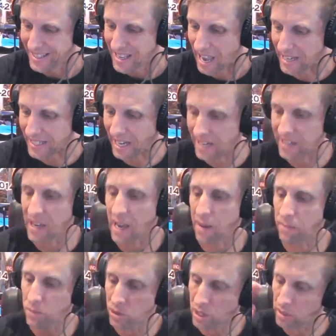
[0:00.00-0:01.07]
Okay,
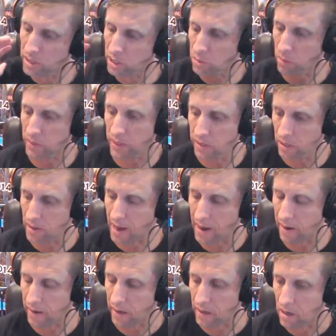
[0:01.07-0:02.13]
so this is what we're going to do,
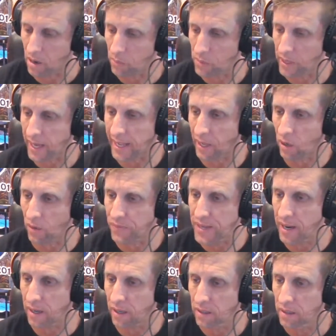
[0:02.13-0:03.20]
Aaron. We're going to get off
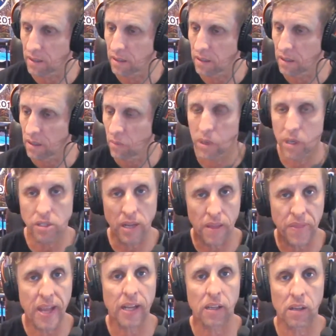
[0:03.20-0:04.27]
now. I'm going to say
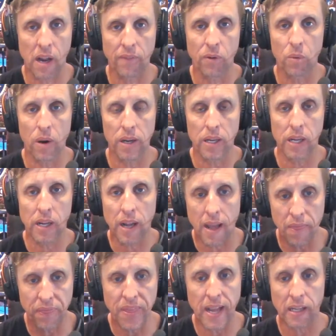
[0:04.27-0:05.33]
thank you to everyone here,
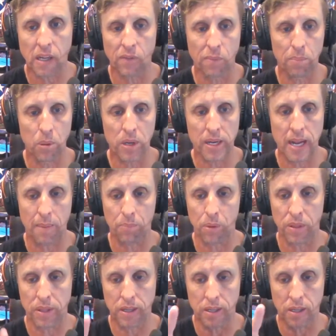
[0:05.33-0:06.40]
and thank you for putting up
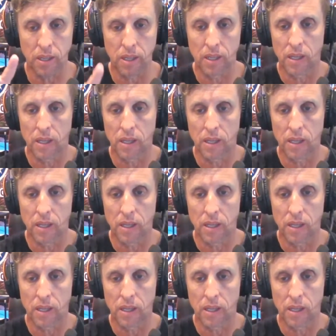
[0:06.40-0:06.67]
with the